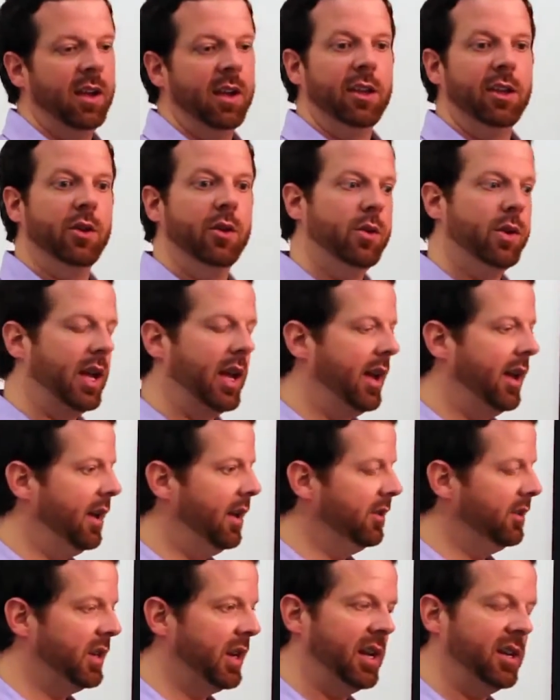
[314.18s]
You
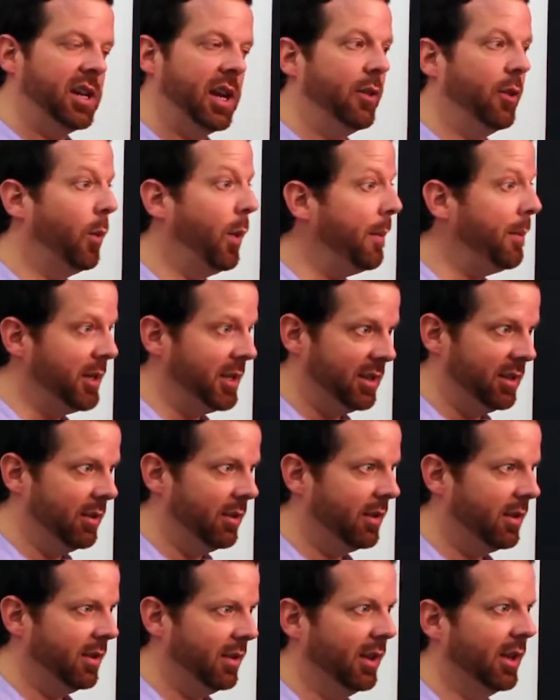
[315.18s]
can change how the weapons
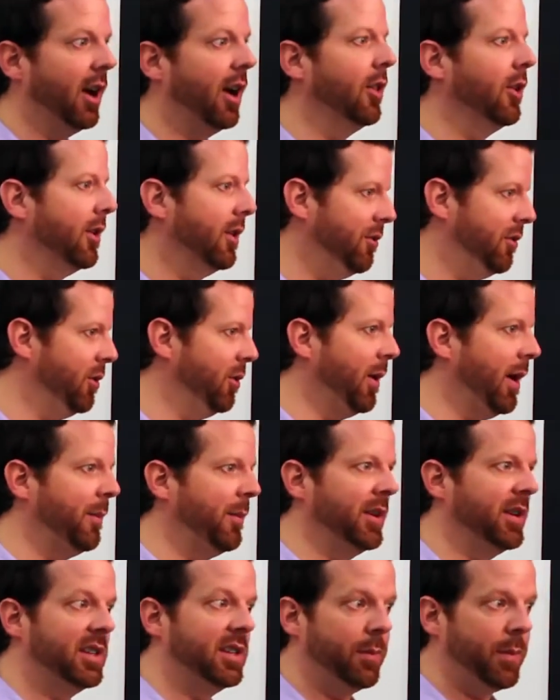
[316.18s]
look, the color of their
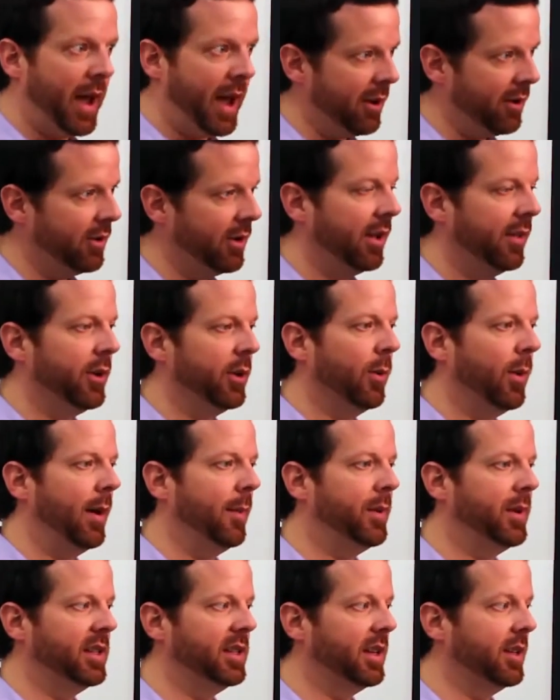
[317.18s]
weapons, the pattern on their
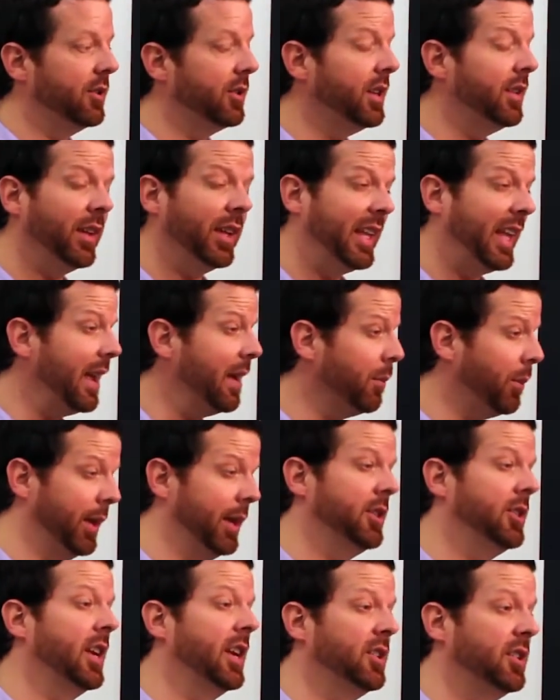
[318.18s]
weapons, and there's even gameplay
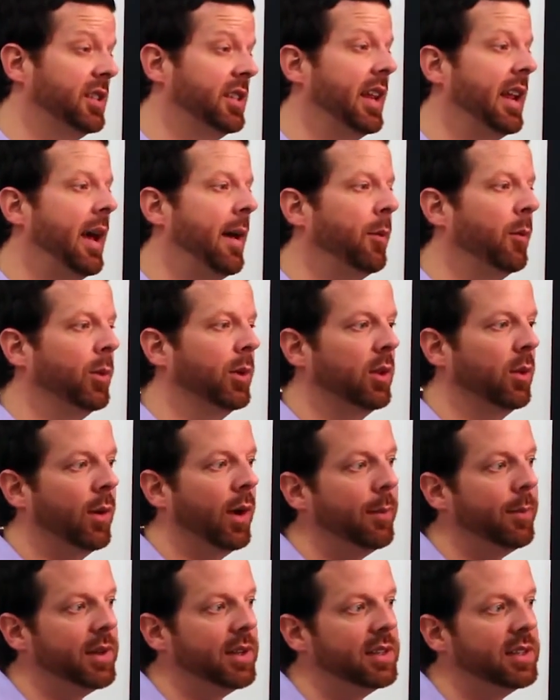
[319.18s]
changes that happen with the
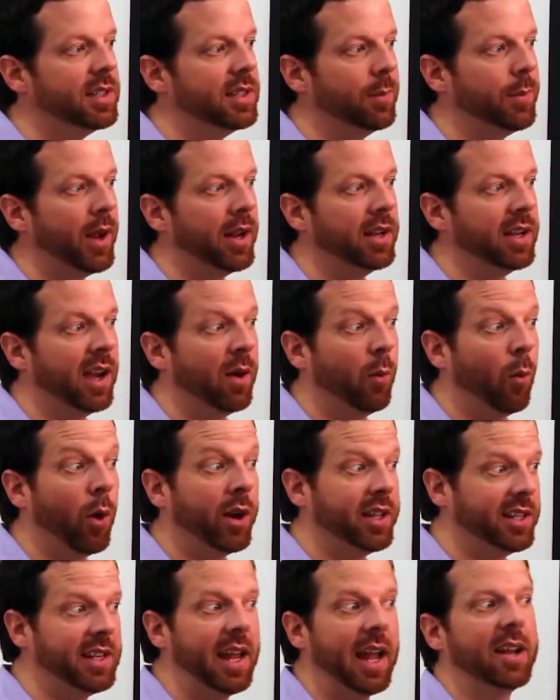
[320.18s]
weapons depending on what
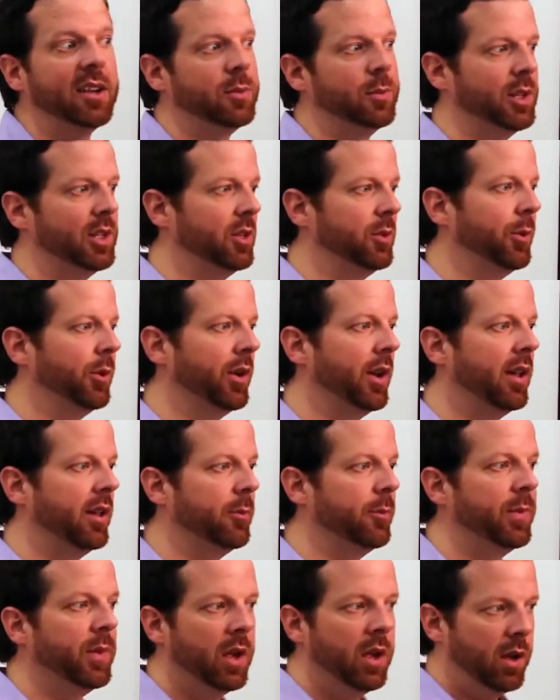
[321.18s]
attachments you put on them.
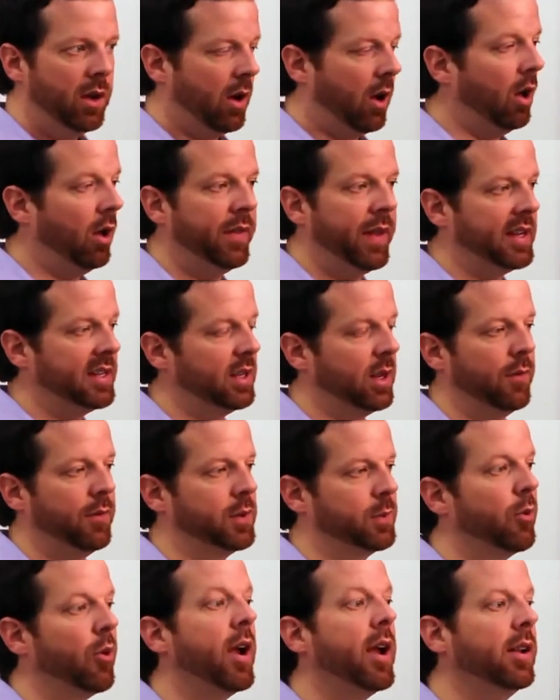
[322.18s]
All that stuff is
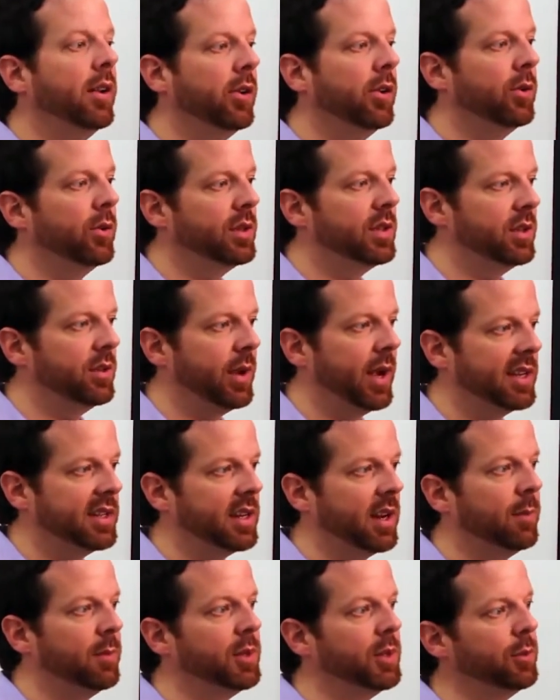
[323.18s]
brand new to
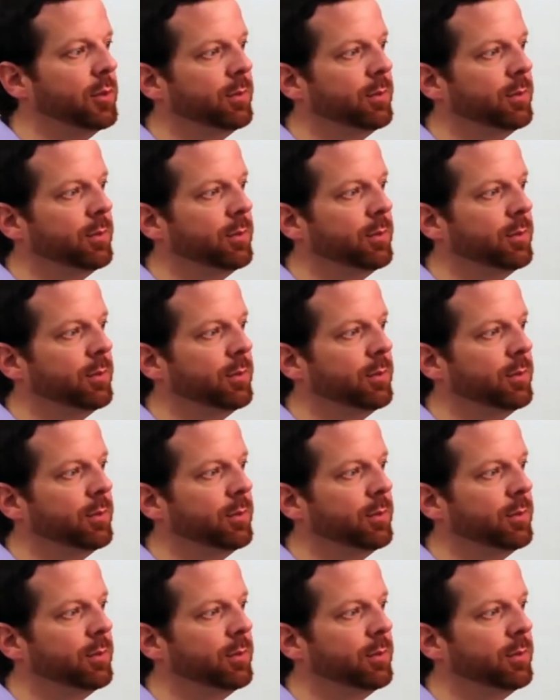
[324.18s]
XCOM 2.